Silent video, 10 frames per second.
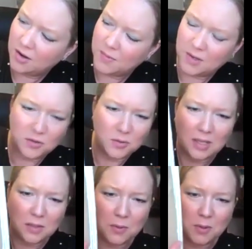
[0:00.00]
I'm not sure what
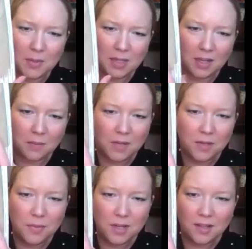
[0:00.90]
that's supposed to be, like a mud
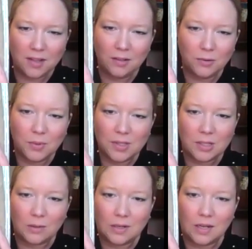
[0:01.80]
puddle or what's
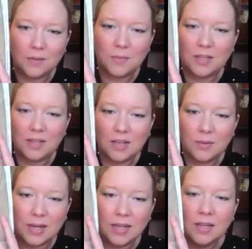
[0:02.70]
going on, but
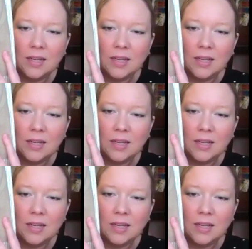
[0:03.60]
anyway.